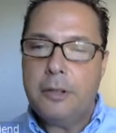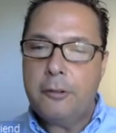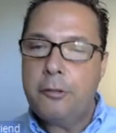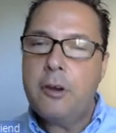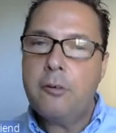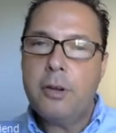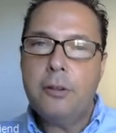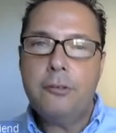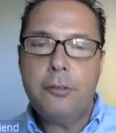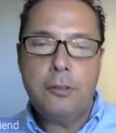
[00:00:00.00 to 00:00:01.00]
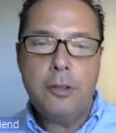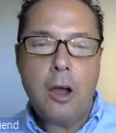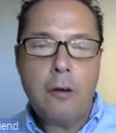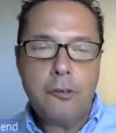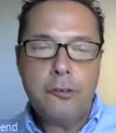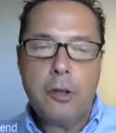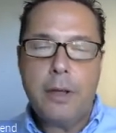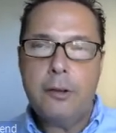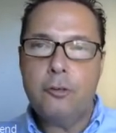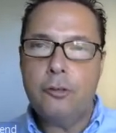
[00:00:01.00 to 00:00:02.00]
Now the theory is that the
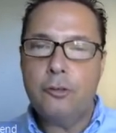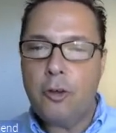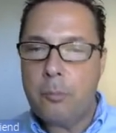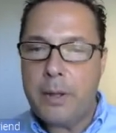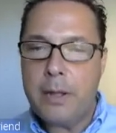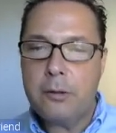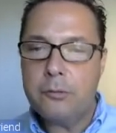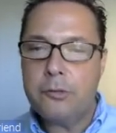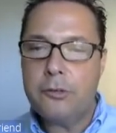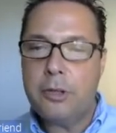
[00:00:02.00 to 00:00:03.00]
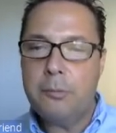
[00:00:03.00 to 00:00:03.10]
RSI should top out